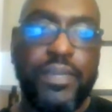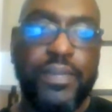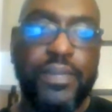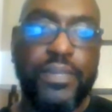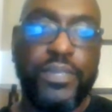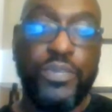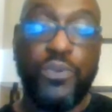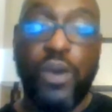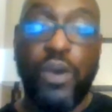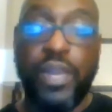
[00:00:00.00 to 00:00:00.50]

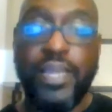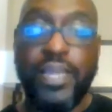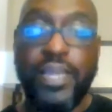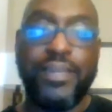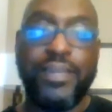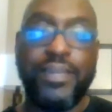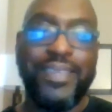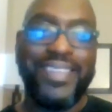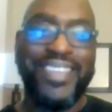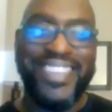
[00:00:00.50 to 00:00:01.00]
You want it?
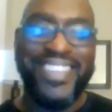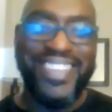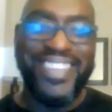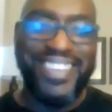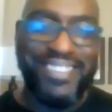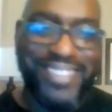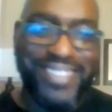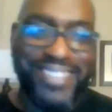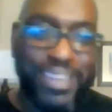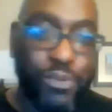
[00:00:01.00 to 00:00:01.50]
And I
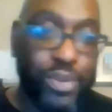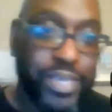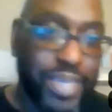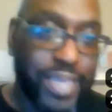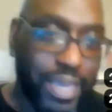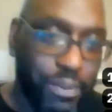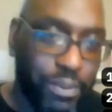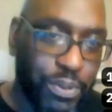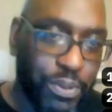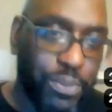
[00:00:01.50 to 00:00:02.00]
was like, well,
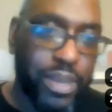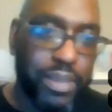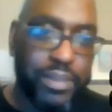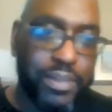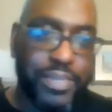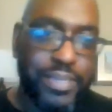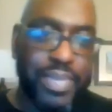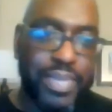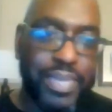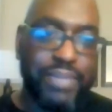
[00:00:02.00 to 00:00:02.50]
yeah, we want it,
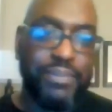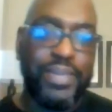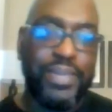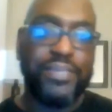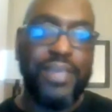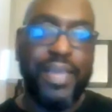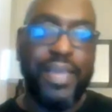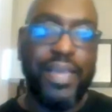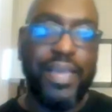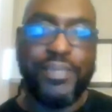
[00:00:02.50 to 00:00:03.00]
because that makes
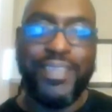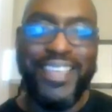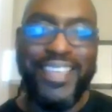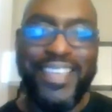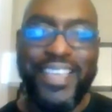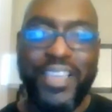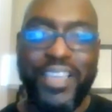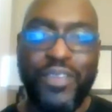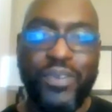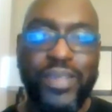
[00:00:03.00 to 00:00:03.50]
sense.
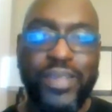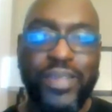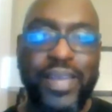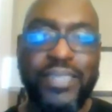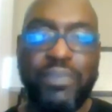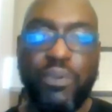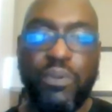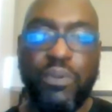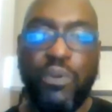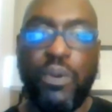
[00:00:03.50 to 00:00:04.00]
Lines
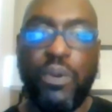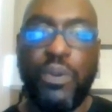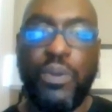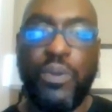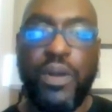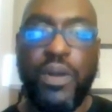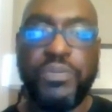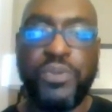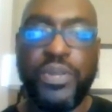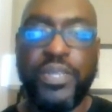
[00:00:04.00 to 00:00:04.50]
up with what we
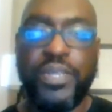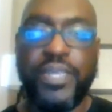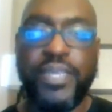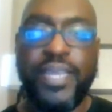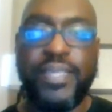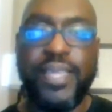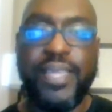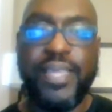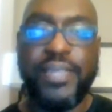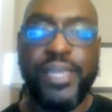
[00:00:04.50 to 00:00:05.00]
want, so we're going to
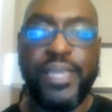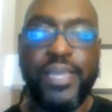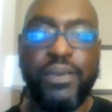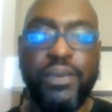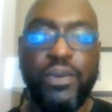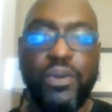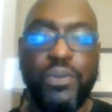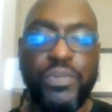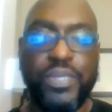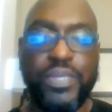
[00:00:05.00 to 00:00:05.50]
take that as like
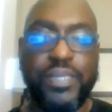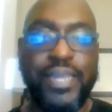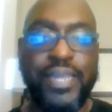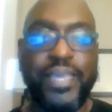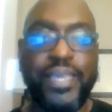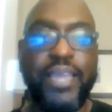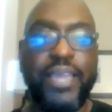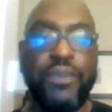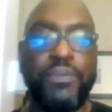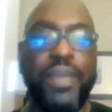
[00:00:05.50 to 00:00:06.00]
almost a
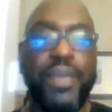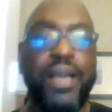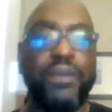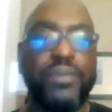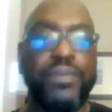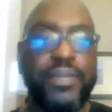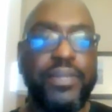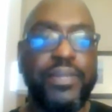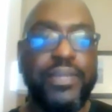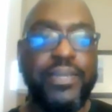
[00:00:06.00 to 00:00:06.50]
dedicated route.
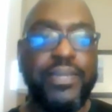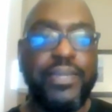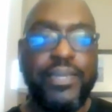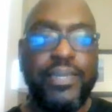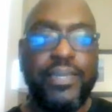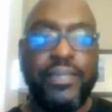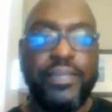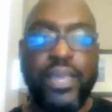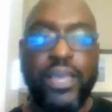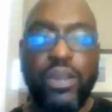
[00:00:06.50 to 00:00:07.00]

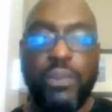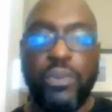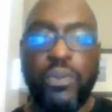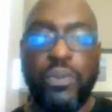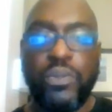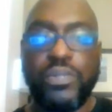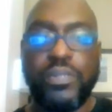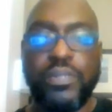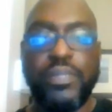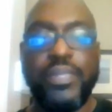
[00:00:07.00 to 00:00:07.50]
They had
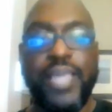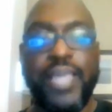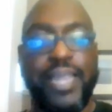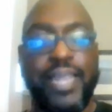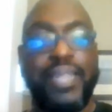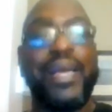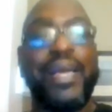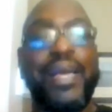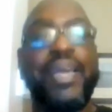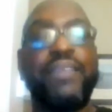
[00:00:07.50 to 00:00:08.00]
a
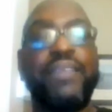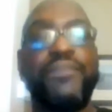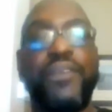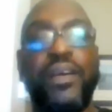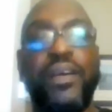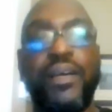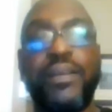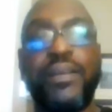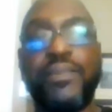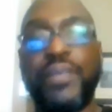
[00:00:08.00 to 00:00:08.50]
lot
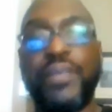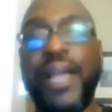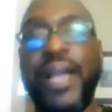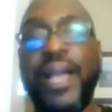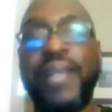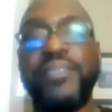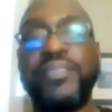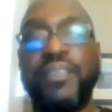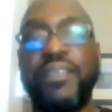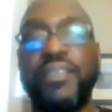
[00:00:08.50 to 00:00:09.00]
of
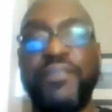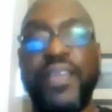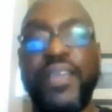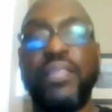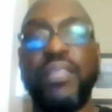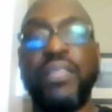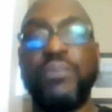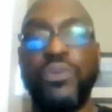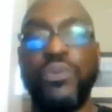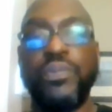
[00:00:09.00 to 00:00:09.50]
capacity
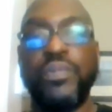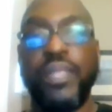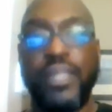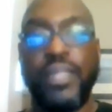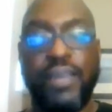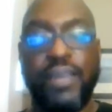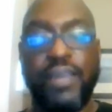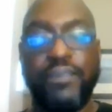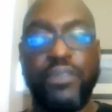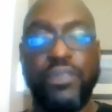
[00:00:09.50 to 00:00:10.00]
available, a
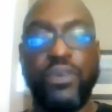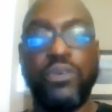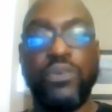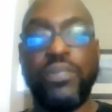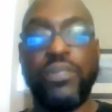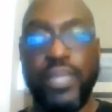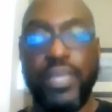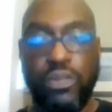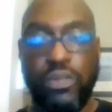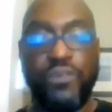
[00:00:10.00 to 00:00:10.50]
lot of
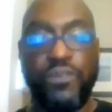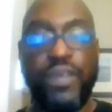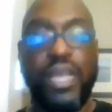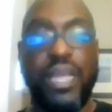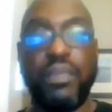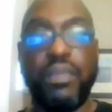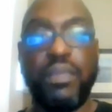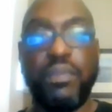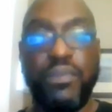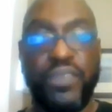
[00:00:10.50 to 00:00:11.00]
load
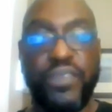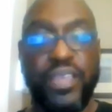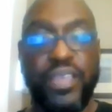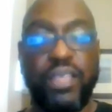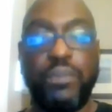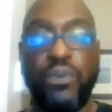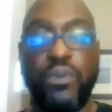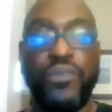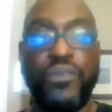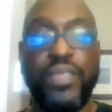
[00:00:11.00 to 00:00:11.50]
volume
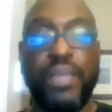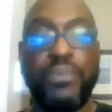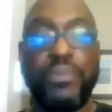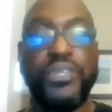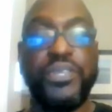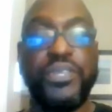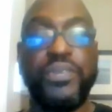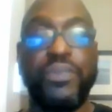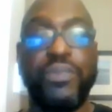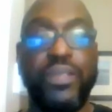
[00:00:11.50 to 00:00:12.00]
available for that
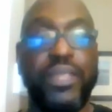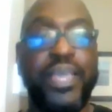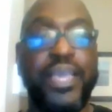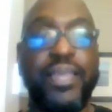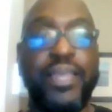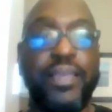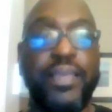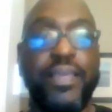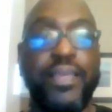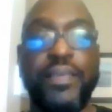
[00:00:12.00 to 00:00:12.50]
particular
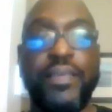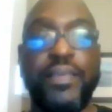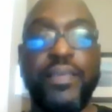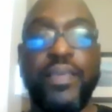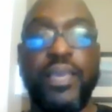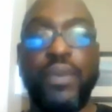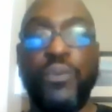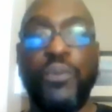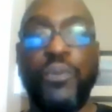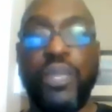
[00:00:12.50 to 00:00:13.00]
lane,
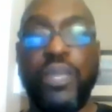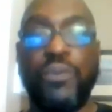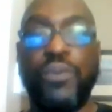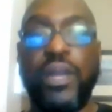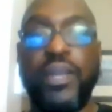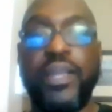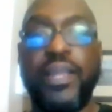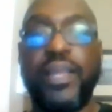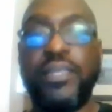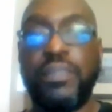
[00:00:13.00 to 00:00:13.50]
and we could
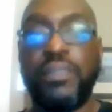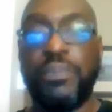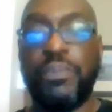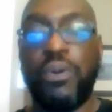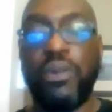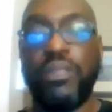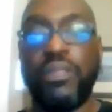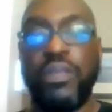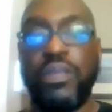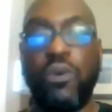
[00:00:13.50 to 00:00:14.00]
run it as a
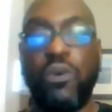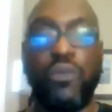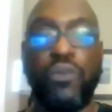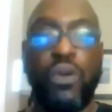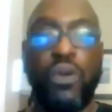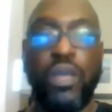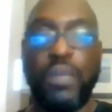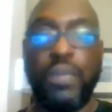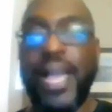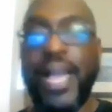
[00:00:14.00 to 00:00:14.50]
part of their
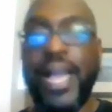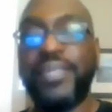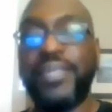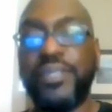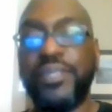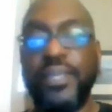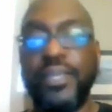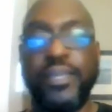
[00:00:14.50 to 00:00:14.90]
overall capacity,